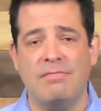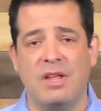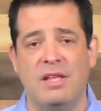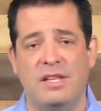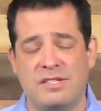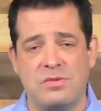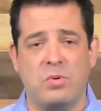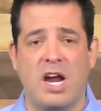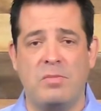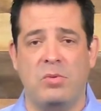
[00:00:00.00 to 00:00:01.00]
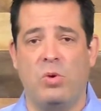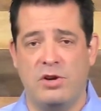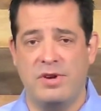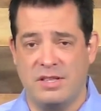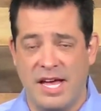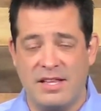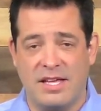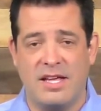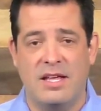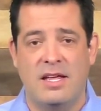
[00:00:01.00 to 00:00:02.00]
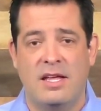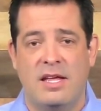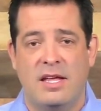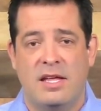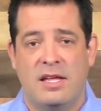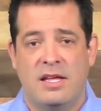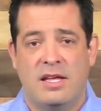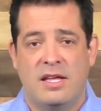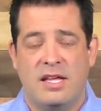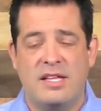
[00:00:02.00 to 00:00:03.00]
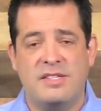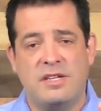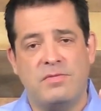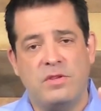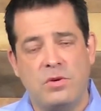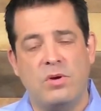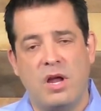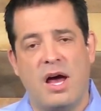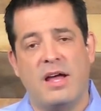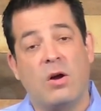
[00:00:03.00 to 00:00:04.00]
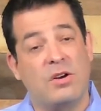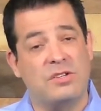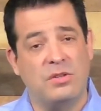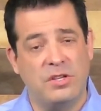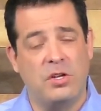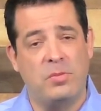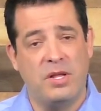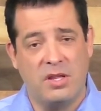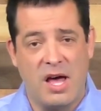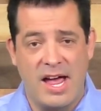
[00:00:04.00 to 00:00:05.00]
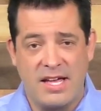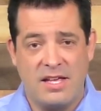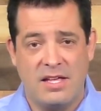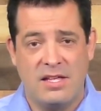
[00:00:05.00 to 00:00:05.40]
And this is what I've been wondering lately, is if you and I aren't a little bit like